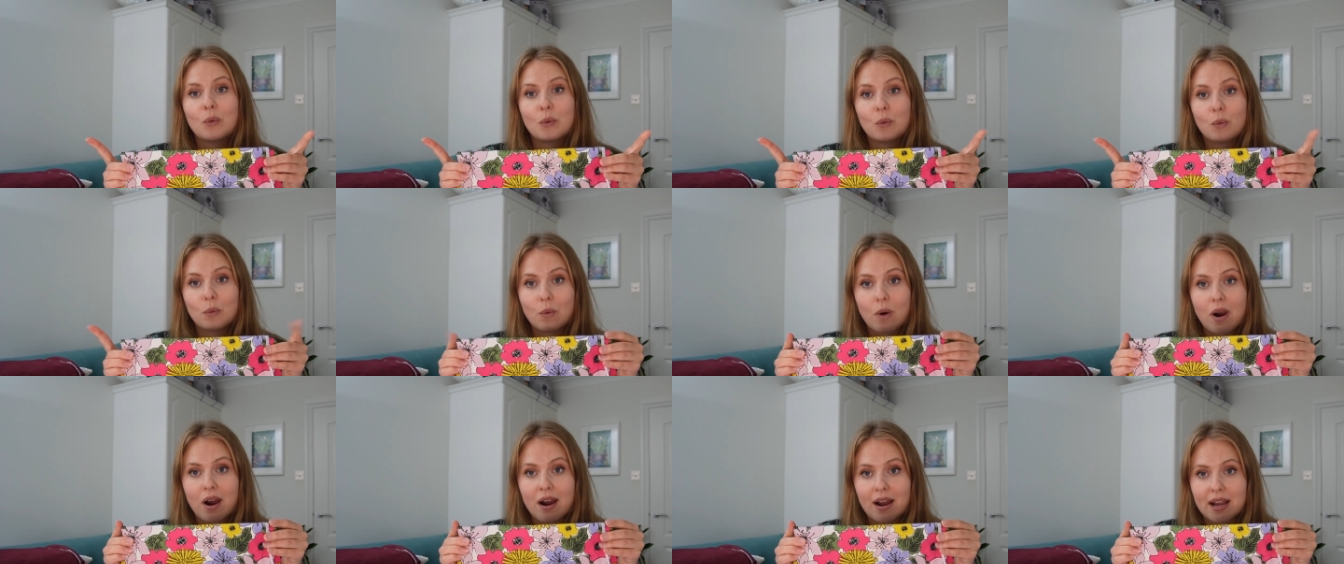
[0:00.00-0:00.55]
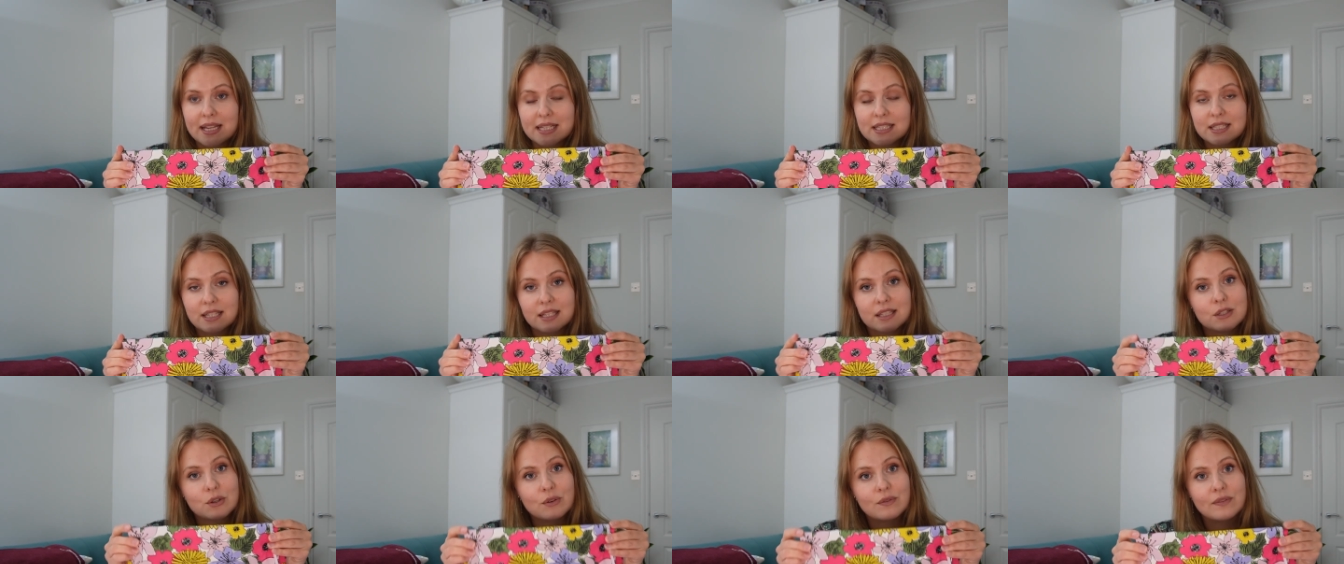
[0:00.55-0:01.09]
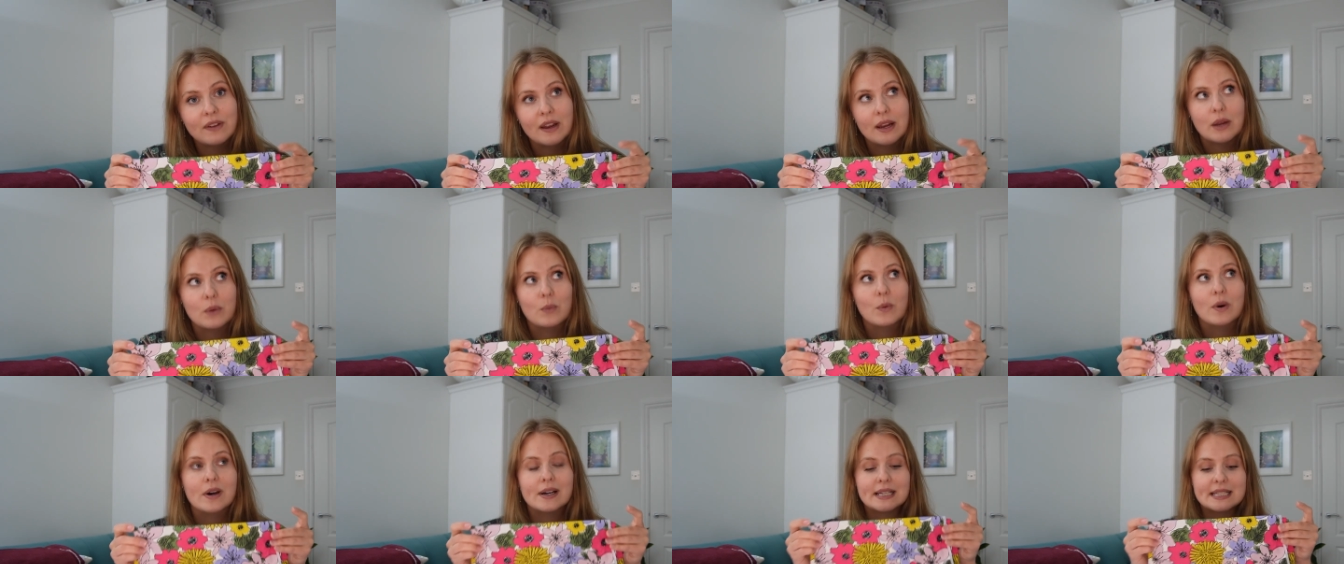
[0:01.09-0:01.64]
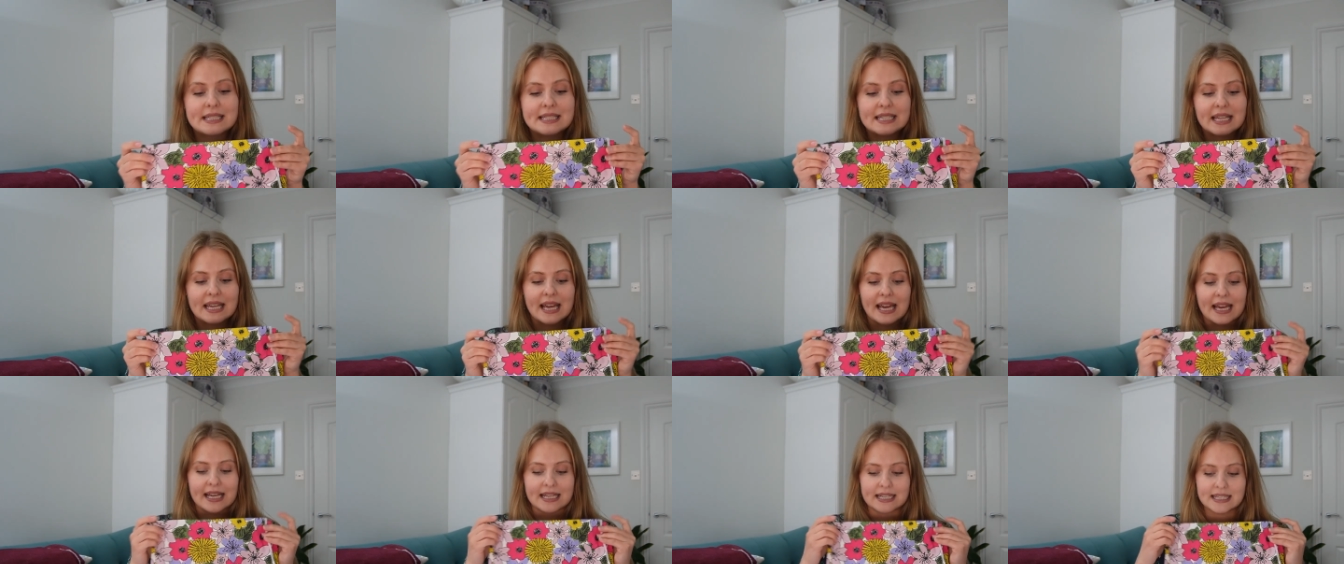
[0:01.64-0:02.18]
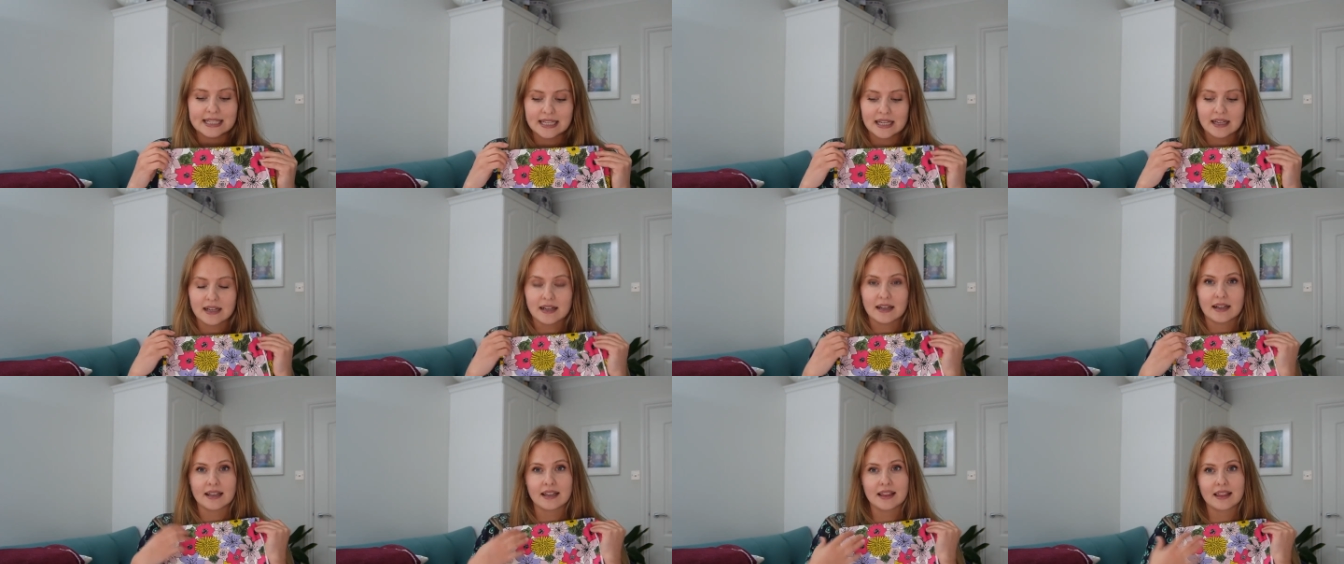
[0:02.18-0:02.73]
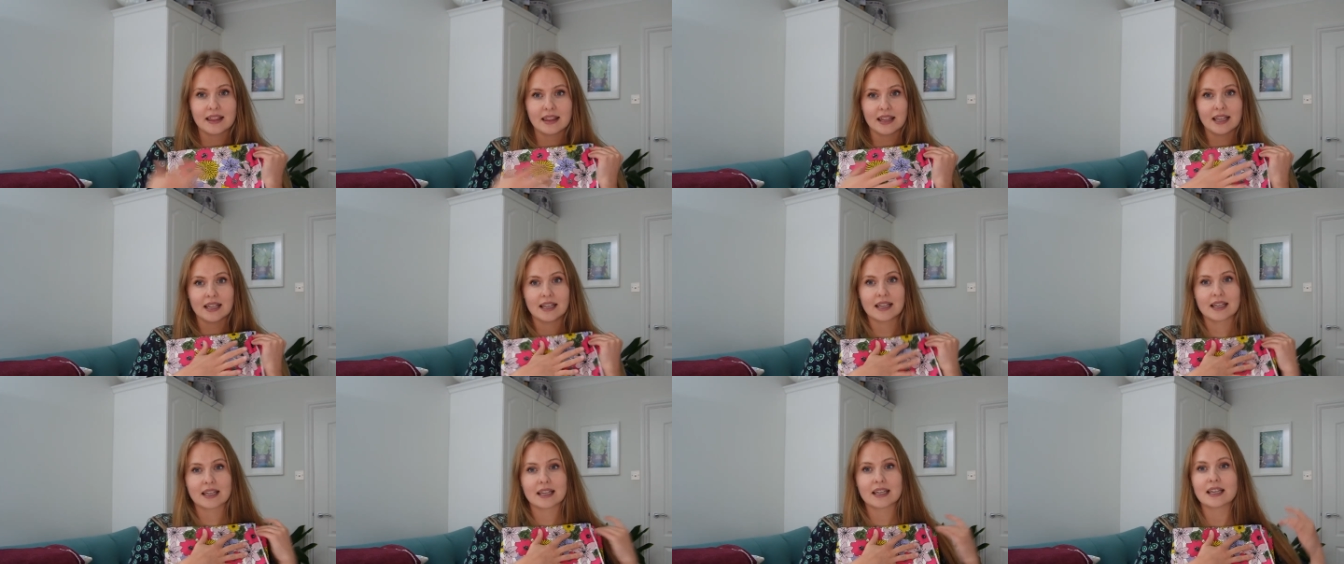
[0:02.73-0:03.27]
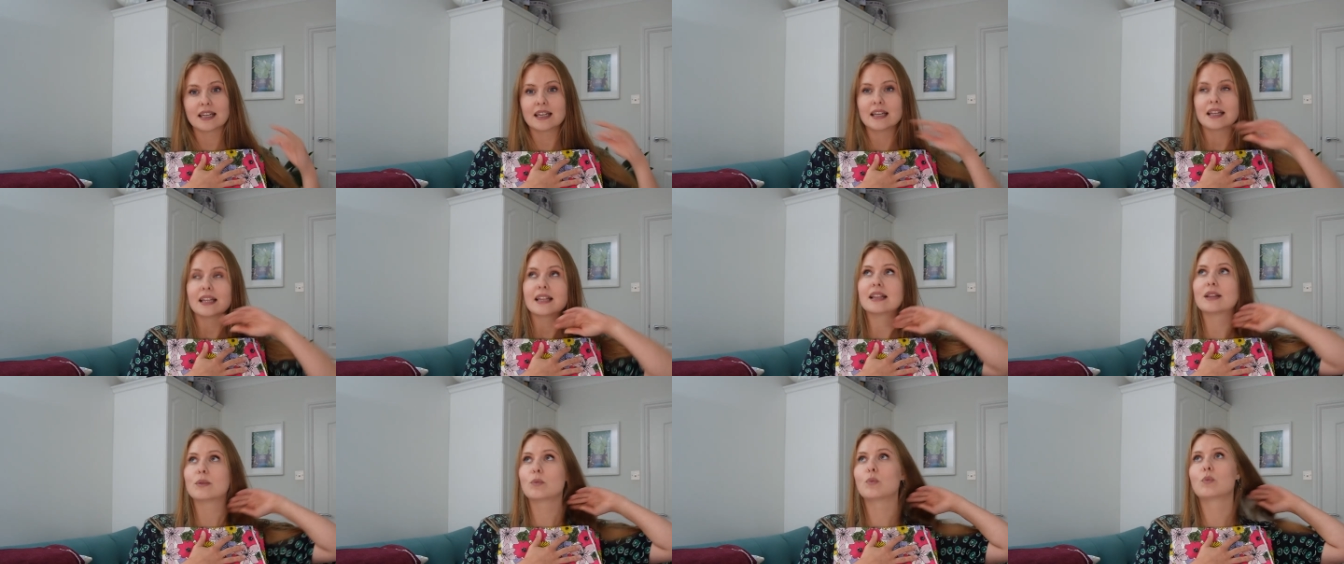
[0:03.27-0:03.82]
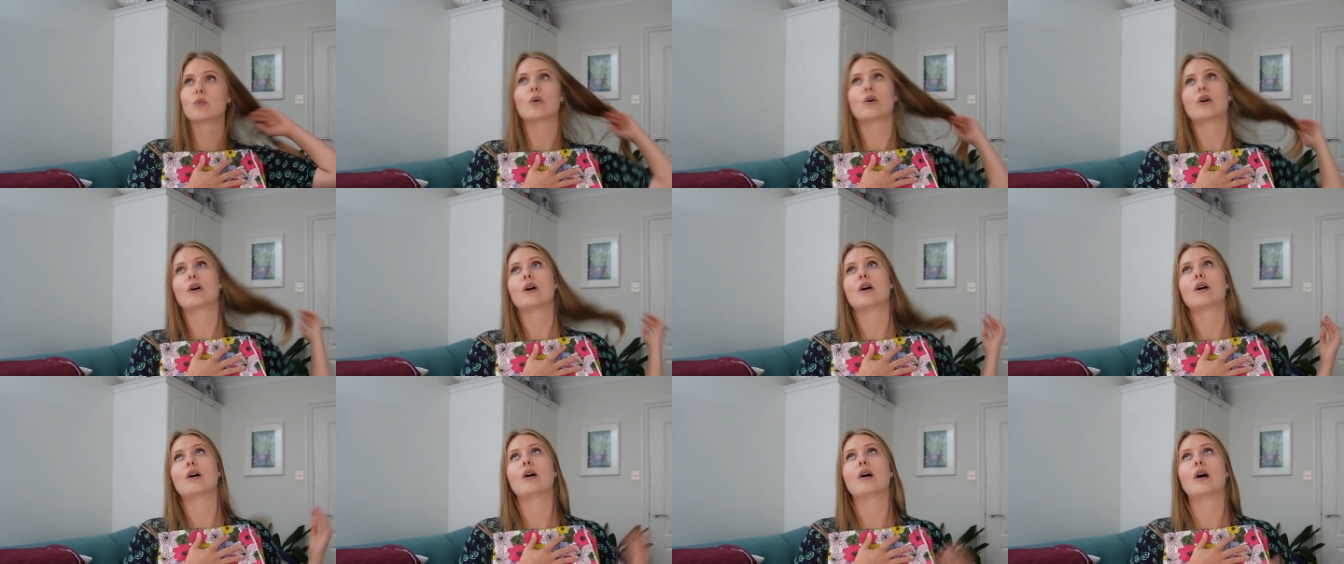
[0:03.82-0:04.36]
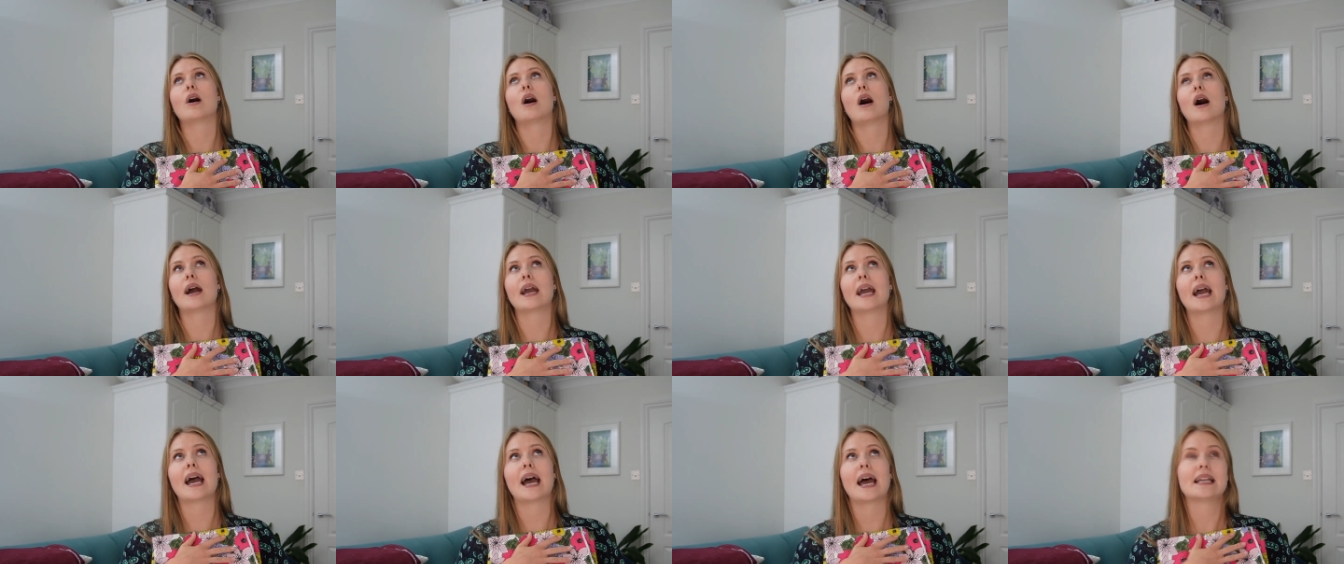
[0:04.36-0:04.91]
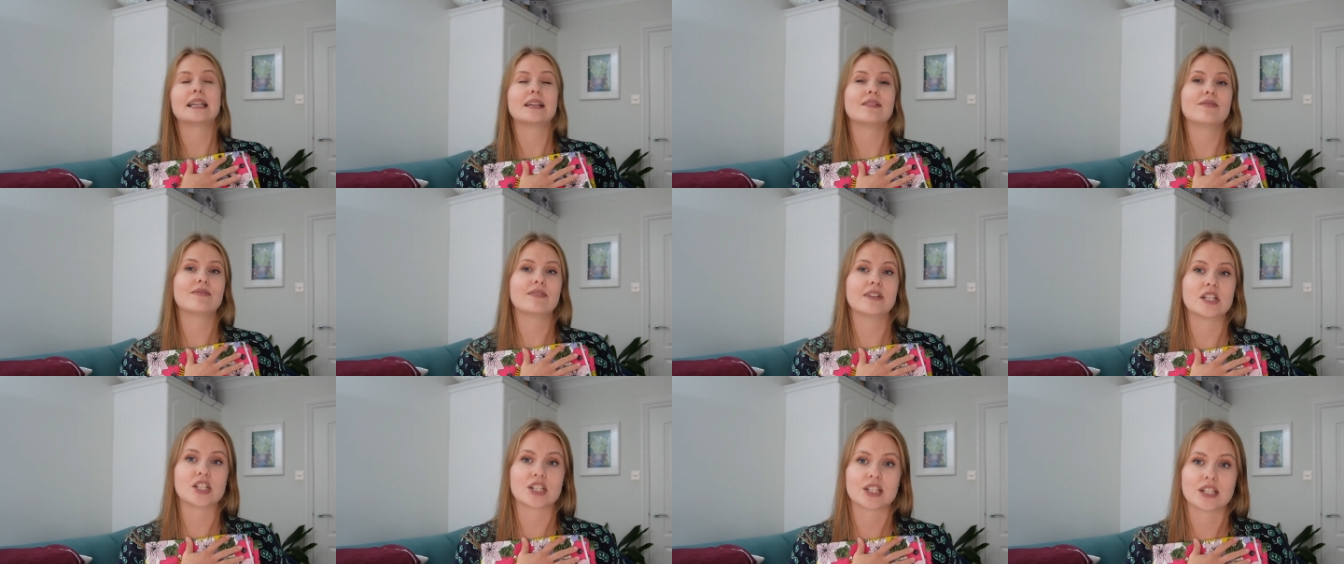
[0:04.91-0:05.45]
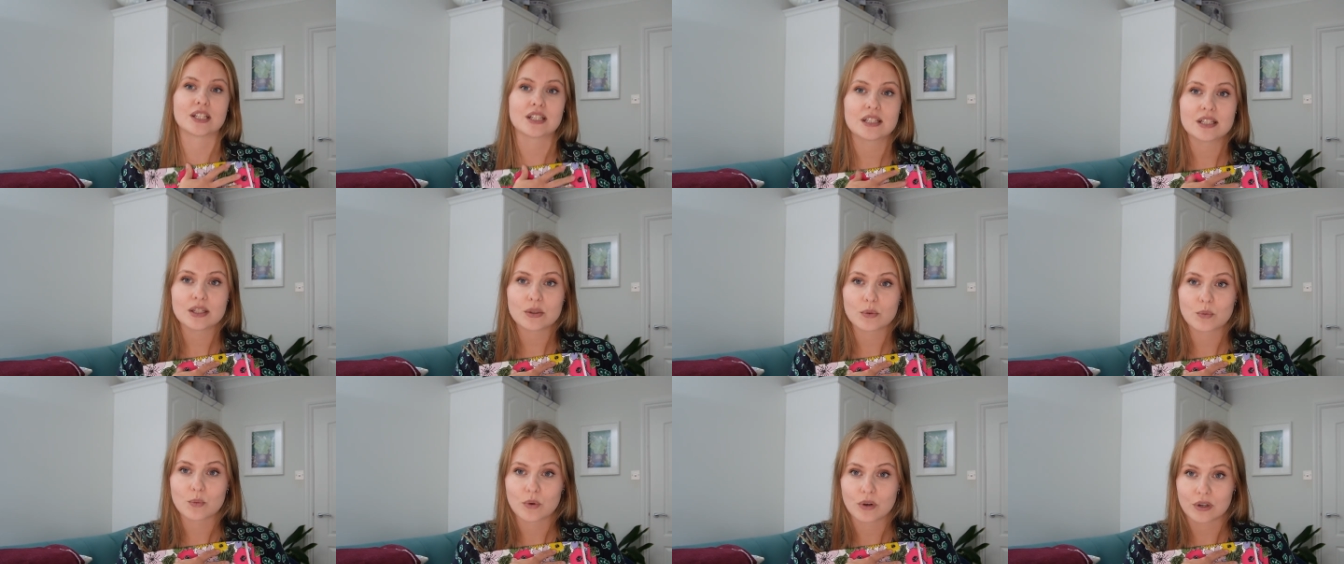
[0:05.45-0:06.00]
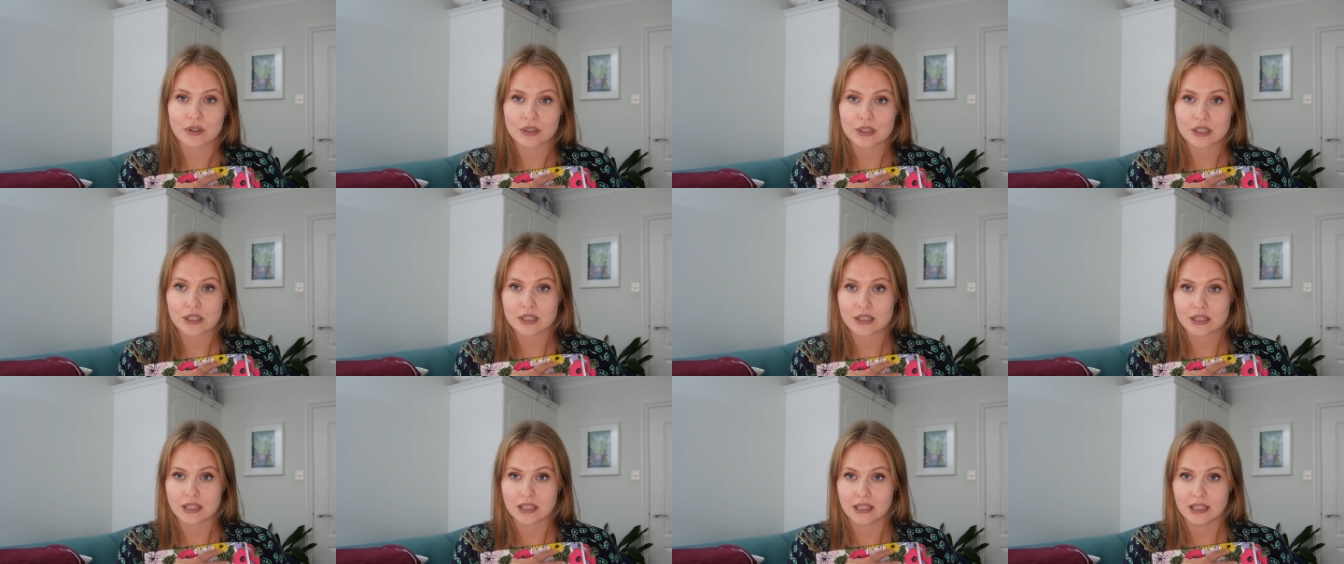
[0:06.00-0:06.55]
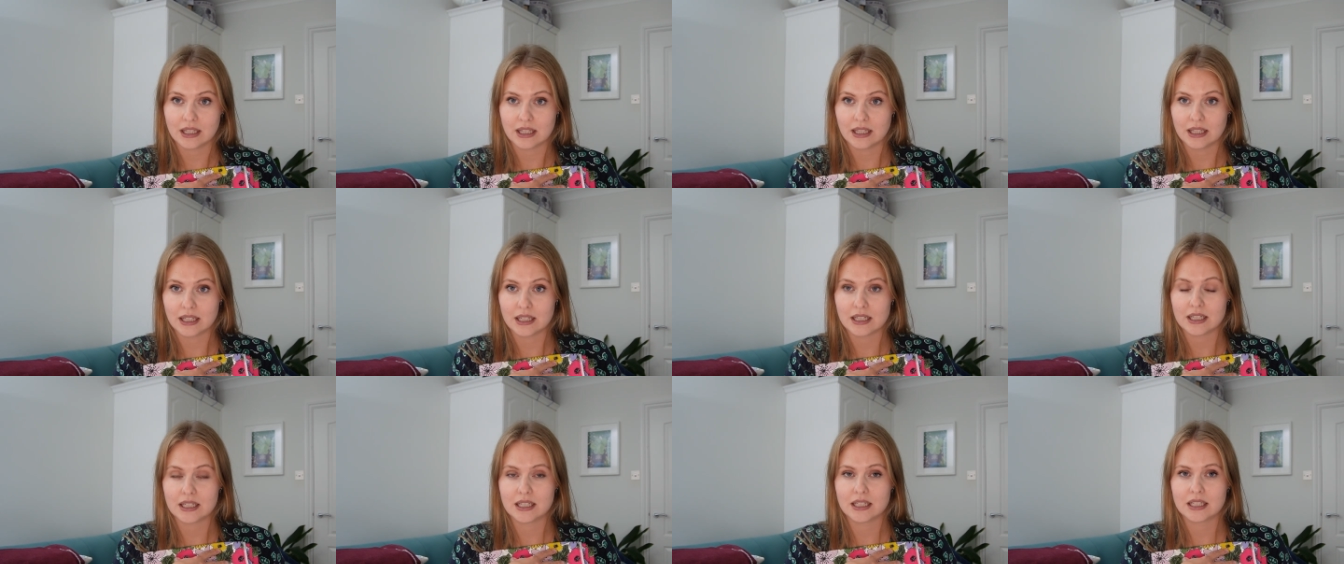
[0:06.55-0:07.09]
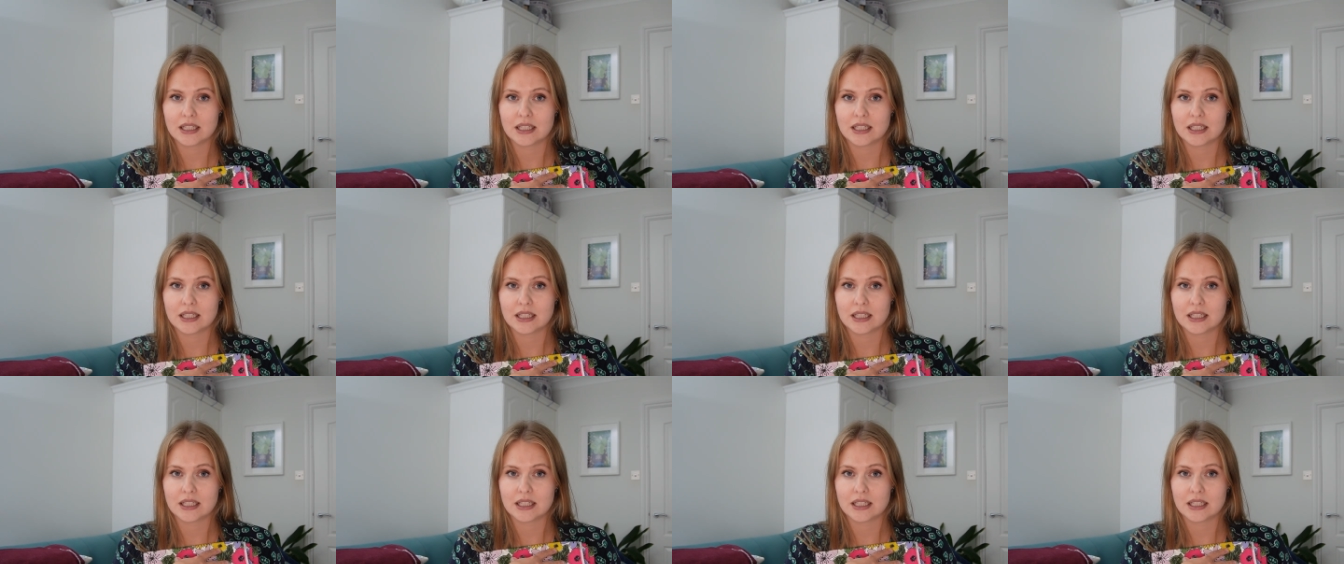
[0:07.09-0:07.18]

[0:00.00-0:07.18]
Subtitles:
wide, so it's not very wide, and I think what I had envisioned was the